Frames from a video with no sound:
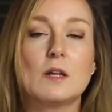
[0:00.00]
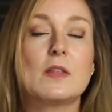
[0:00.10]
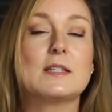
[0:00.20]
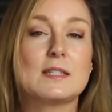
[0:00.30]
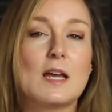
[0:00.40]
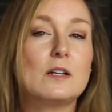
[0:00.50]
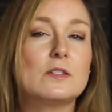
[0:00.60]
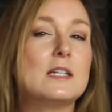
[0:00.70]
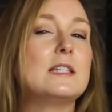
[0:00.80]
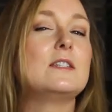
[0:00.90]
That style
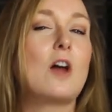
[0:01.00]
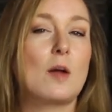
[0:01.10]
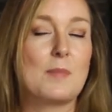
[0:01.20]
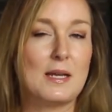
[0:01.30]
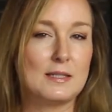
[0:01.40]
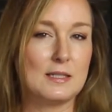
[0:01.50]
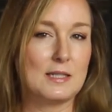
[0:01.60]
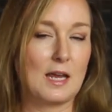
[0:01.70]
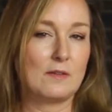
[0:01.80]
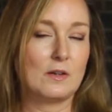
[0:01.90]
is not made
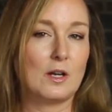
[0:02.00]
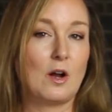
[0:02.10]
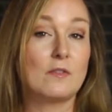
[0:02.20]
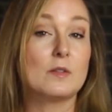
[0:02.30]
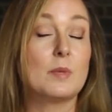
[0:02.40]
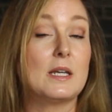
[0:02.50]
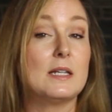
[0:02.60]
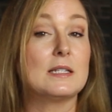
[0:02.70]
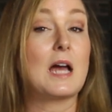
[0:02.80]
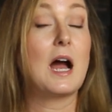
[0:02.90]
today very often, but it
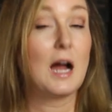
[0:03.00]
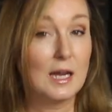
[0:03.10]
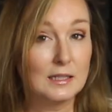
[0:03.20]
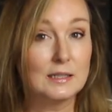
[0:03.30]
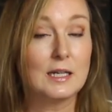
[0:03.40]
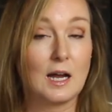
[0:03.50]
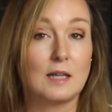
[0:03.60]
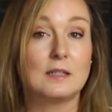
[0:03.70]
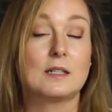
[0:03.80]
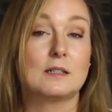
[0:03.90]
is highly,
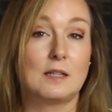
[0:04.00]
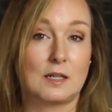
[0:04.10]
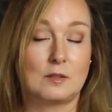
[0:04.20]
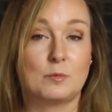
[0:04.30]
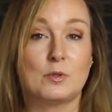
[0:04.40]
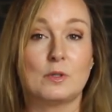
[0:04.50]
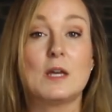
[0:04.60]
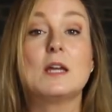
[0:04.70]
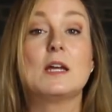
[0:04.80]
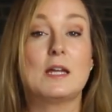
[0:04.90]
highly collectible
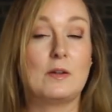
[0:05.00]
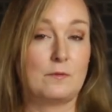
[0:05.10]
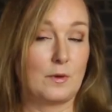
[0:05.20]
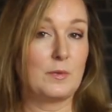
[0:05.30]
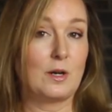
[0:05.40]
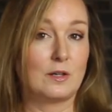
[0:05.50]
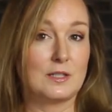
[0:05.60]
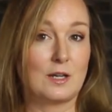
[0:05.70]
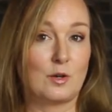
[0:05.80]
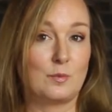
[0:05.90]
from the Art
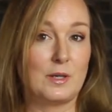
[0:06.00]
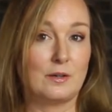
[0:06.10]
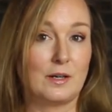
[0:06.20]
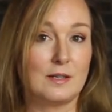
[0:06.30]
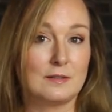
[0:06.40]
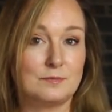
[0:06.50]
Deco period.